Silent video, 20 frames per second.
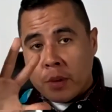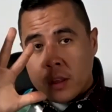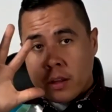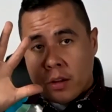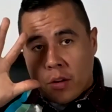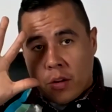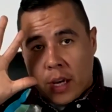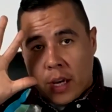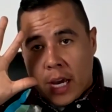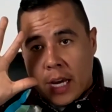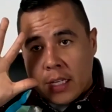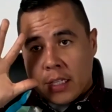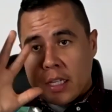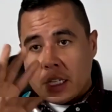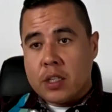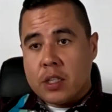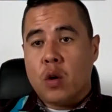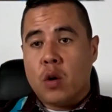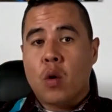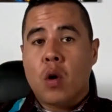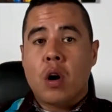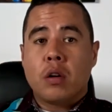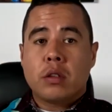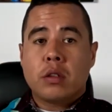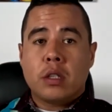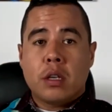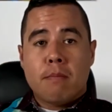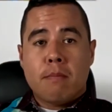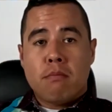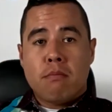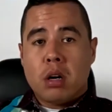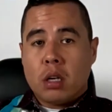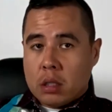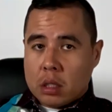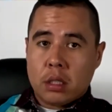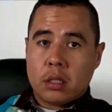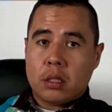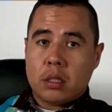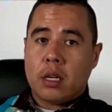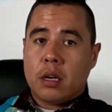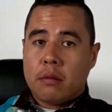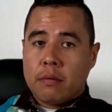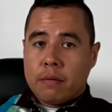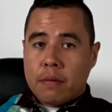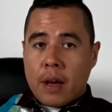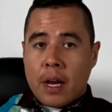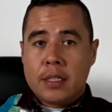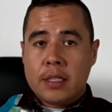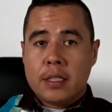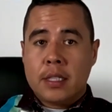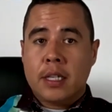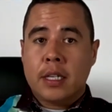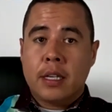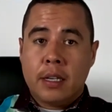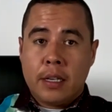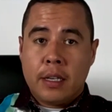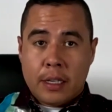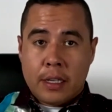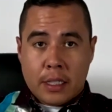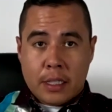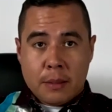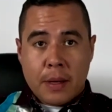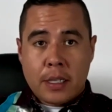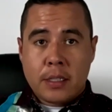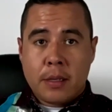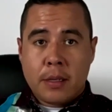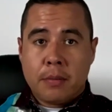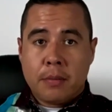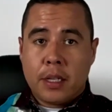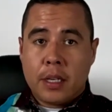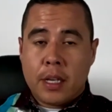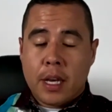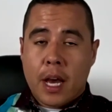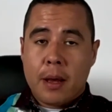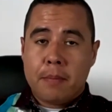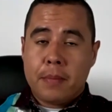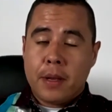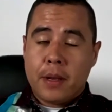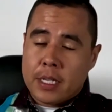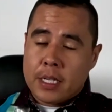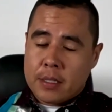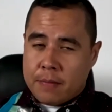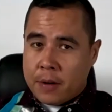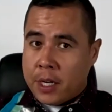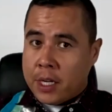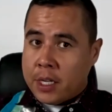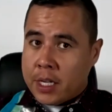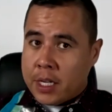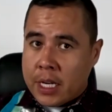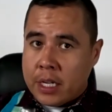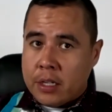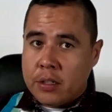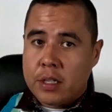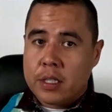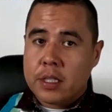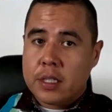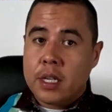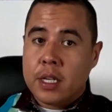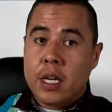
You can't just go out in the bush and start fasting and expect something to happen. That's very dangerous.